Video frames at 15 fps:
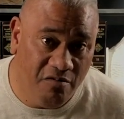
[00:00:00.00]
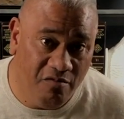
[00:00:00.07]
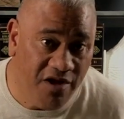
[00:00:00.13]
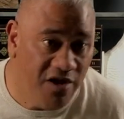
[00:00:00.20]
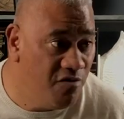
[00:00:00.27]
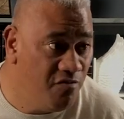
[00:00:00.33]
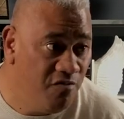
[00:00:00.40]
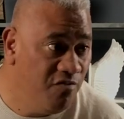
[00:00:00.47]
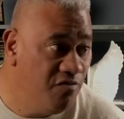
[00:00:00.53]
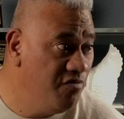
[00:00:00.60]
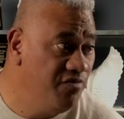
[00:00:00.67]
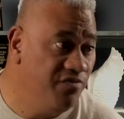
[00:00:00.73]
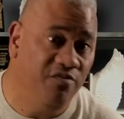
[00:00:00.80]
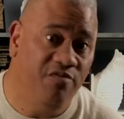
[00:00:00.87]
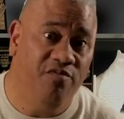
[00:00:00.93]
we
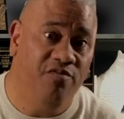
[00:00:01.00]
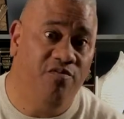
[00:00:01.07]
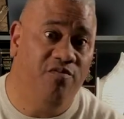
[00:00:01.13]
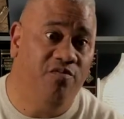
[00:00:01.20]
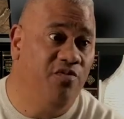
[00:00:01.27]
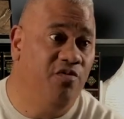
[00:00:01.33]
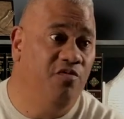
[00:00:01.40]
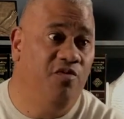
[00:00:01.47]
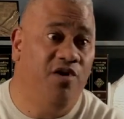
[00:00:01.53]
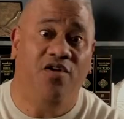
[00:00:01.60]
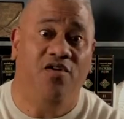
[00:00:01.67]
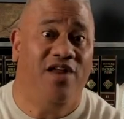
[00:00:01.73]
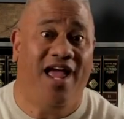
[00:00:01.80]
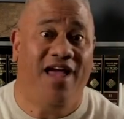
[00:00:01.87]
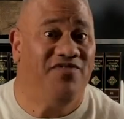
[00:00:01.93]

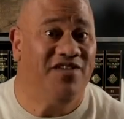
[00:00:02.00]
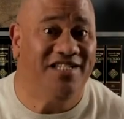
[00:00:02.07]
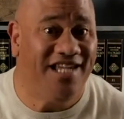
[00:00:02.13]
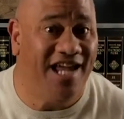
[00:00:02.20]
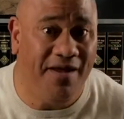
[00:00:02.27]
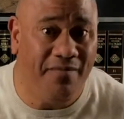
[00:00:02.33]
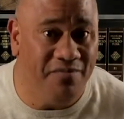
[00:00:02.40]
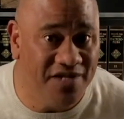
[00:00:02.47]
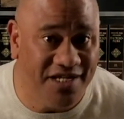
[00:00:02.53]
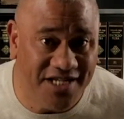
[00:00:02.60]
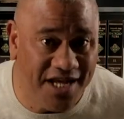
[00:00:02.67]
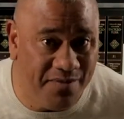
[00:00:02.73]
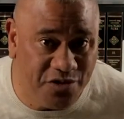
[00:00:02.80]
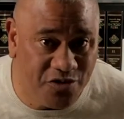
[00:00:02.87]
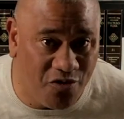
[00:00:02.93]
don't have the
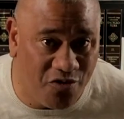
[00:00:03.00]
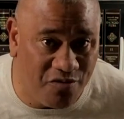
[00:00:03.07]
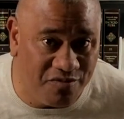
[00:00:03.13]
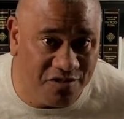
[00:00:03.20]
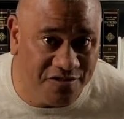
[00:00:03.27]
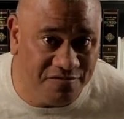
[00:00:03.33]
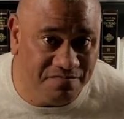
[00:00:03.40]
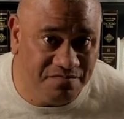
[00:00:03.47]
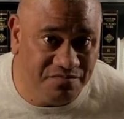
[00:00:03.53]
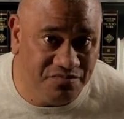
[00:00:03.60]
same storms.